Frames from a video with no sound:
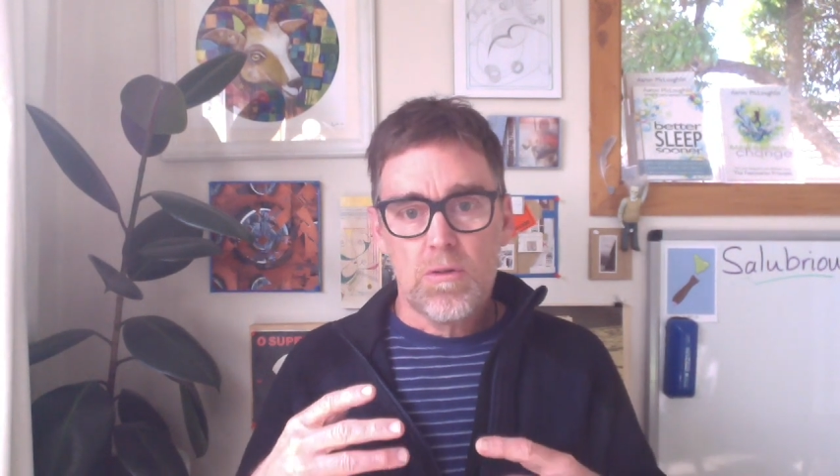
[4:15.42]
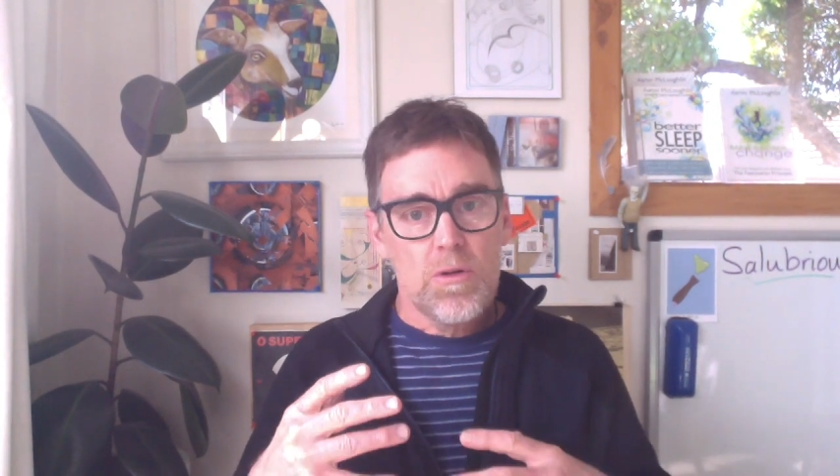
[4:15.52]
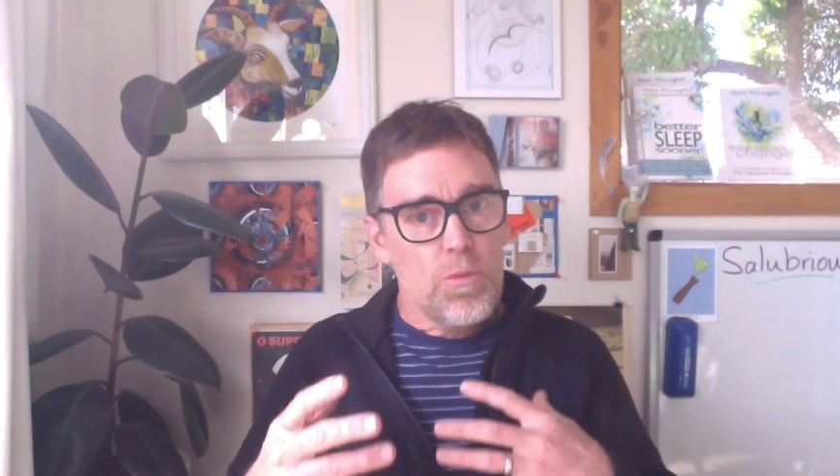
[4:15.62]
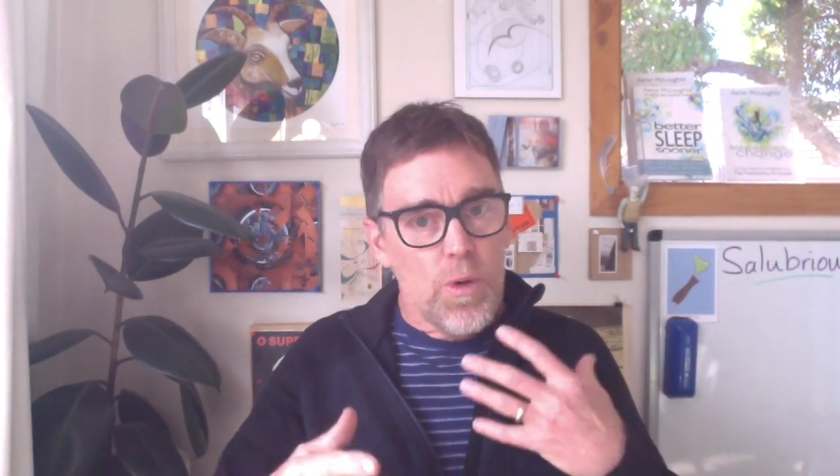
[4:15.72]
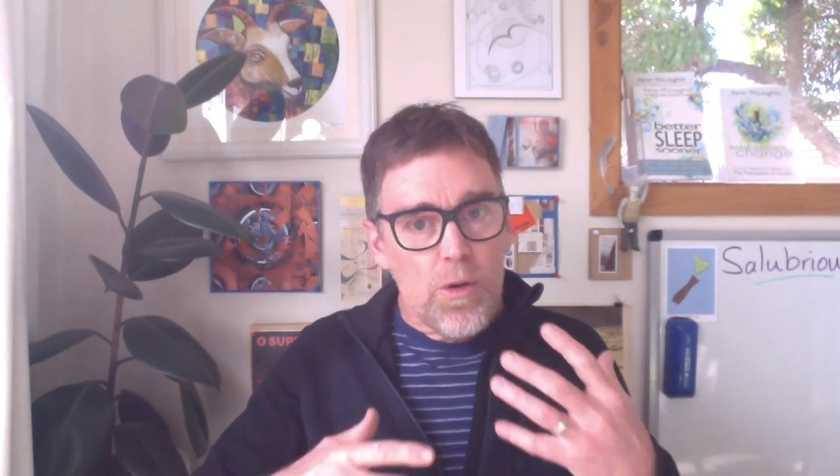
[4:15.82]

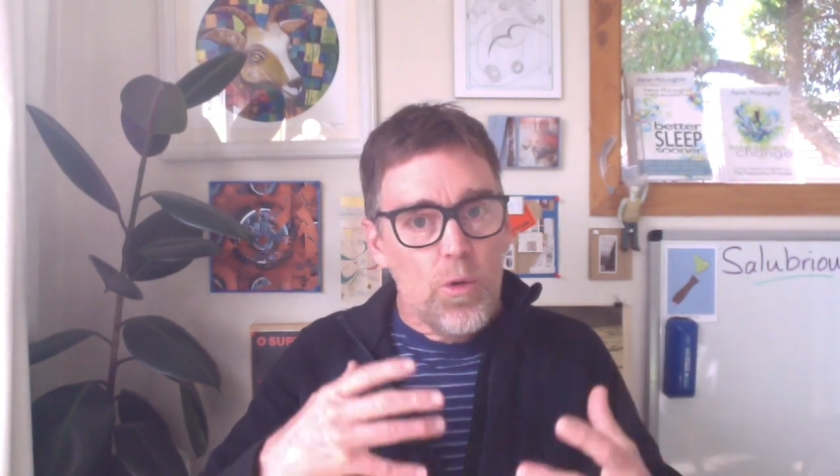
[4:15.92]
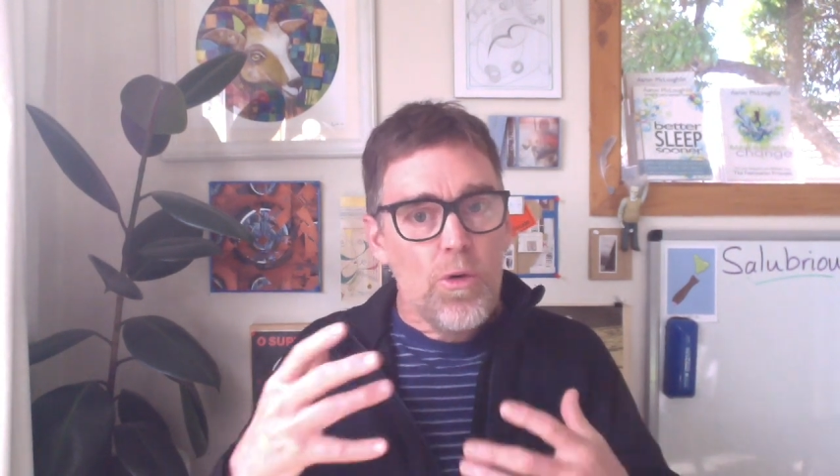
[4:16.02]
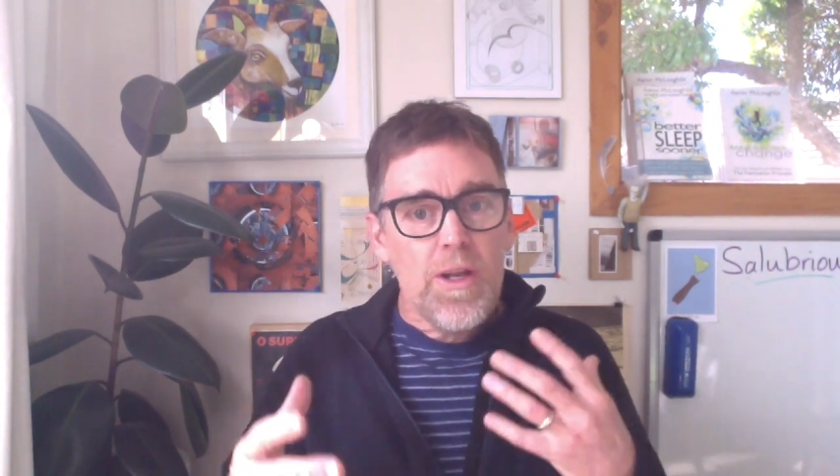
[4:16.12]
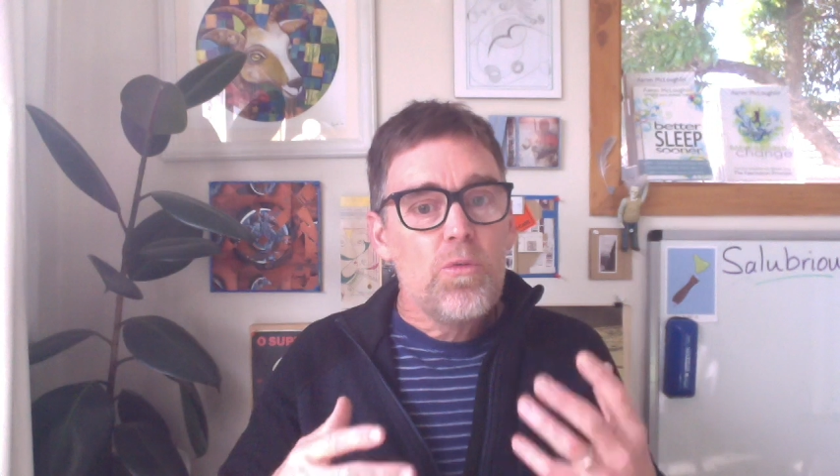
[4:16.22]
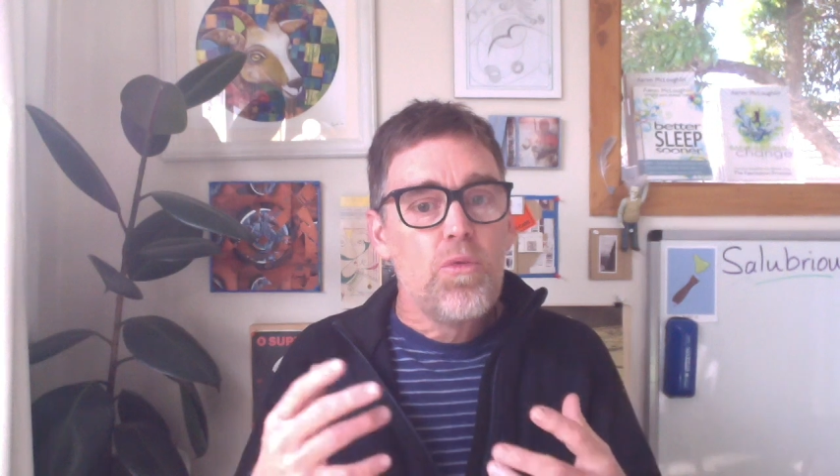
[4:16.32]
we
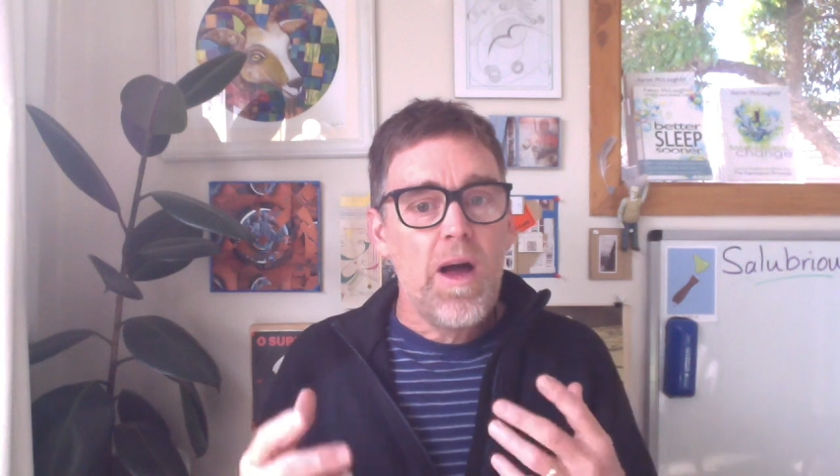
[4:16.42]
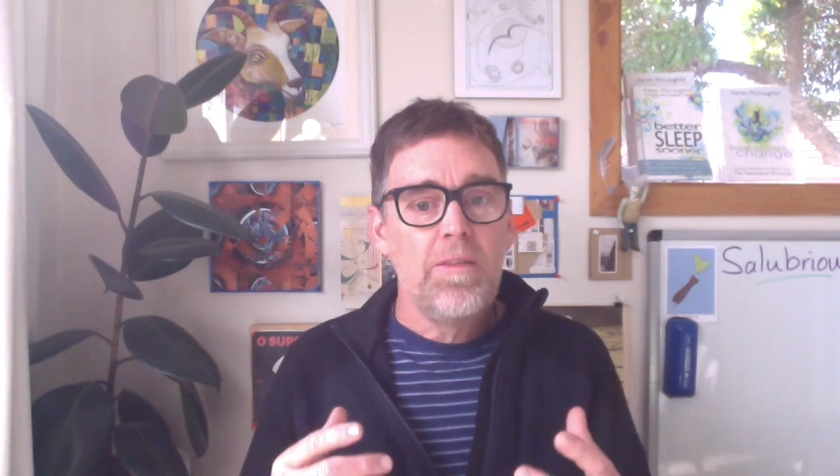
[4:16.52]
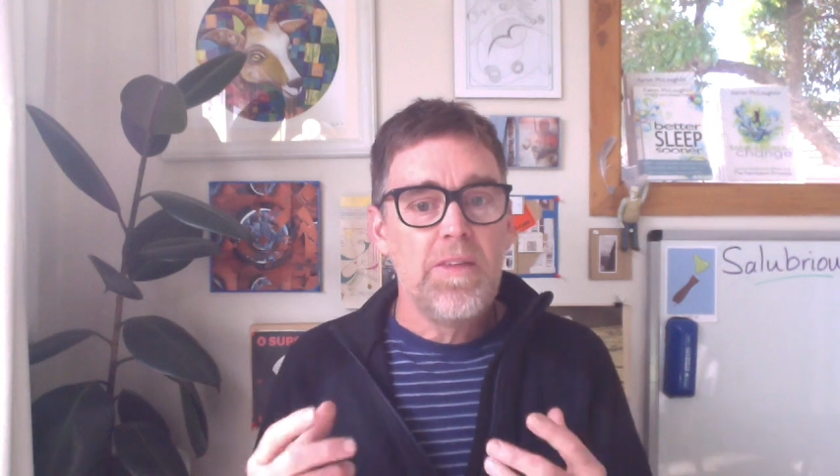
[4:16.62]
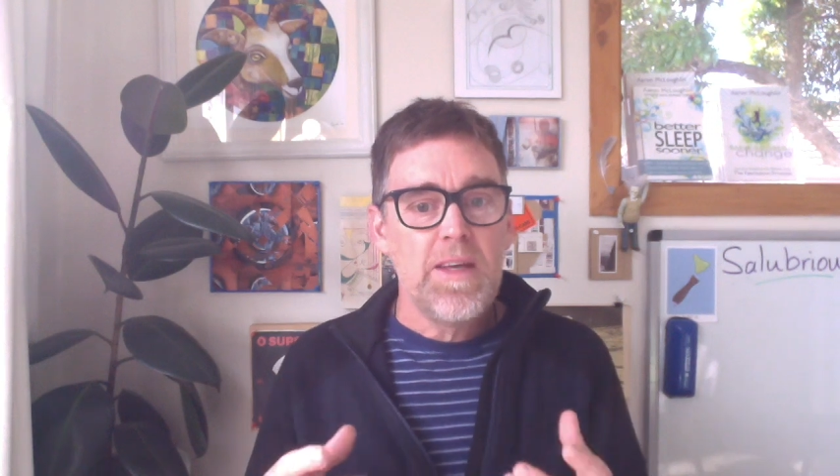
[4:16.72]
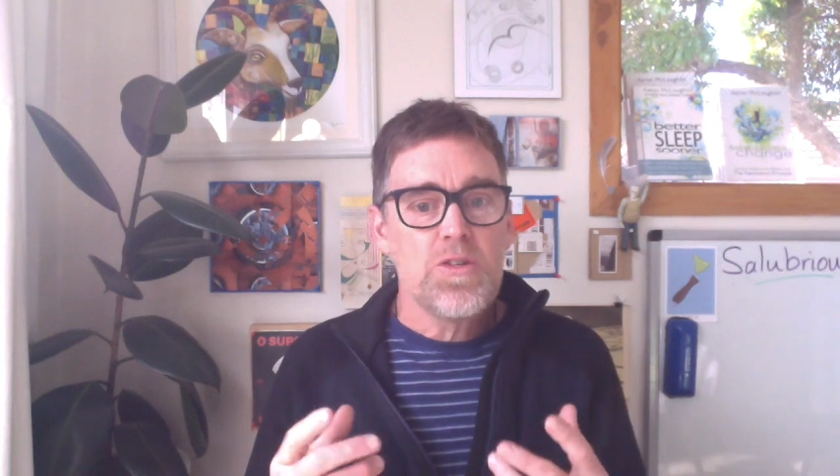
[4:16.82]
already
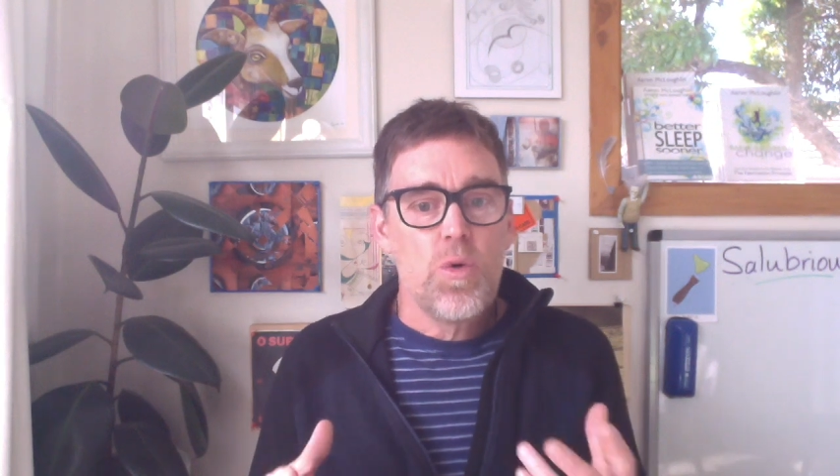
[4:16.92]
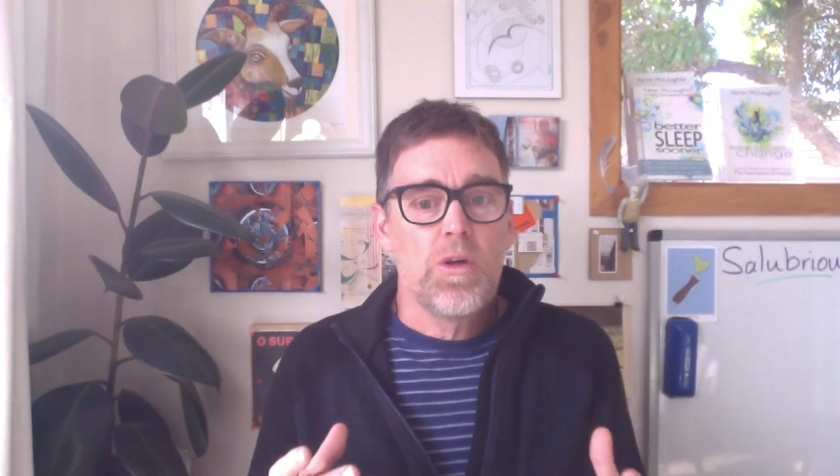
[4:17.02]
run these what